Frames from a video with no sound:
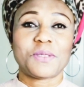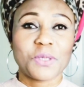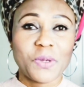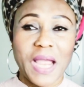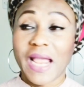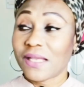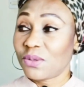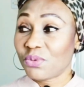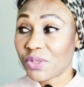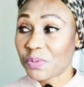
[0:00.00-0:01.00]
So I had
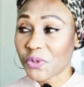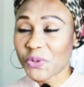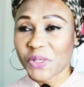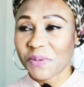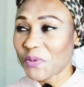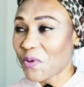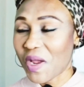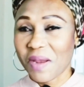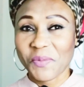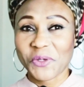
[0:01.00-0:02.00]
to respond to him, no,
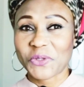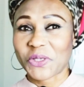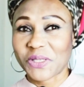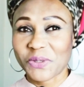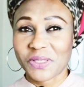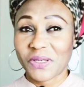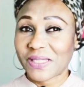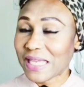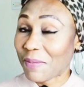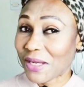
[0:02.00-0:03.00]
I'm not talking to the
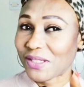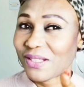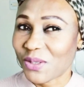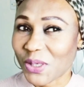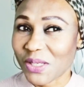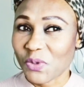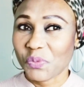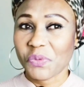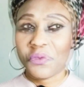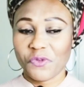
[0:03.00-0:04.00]
lawns, I'm actually talking to people.